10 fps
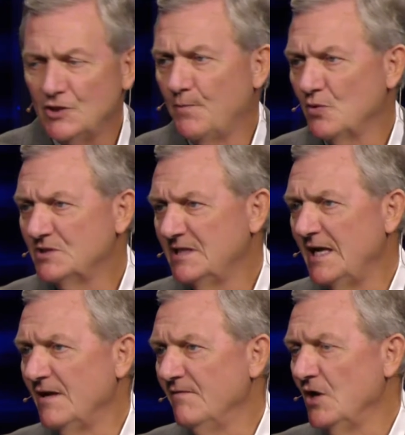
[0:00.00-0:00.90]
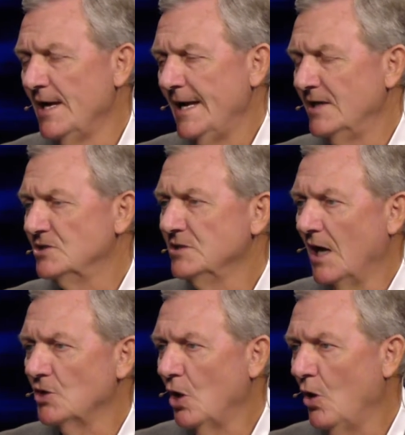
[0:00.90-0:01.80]
perceive. It's
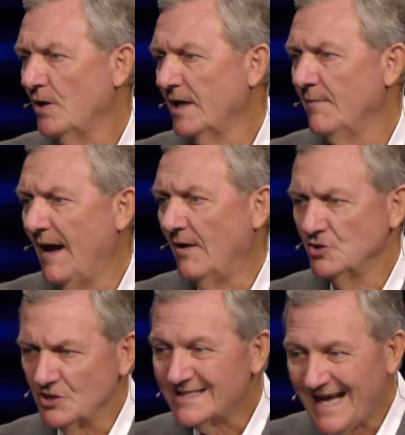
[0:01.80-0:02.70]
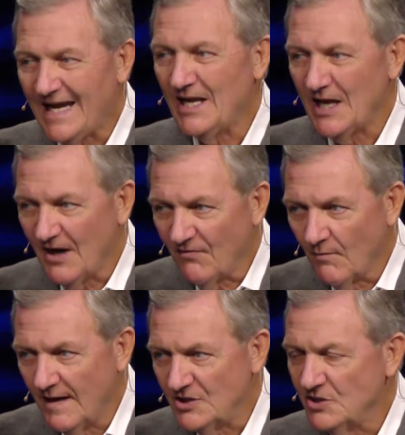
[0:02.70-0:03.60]
not talking about just gaining
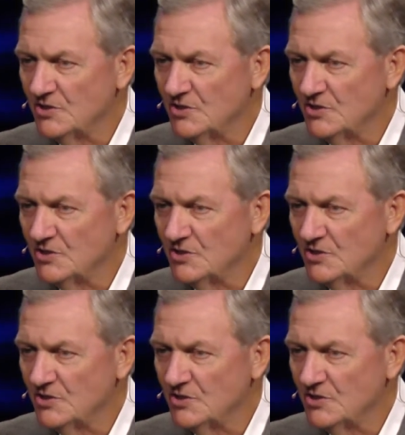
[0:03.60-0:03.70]
information.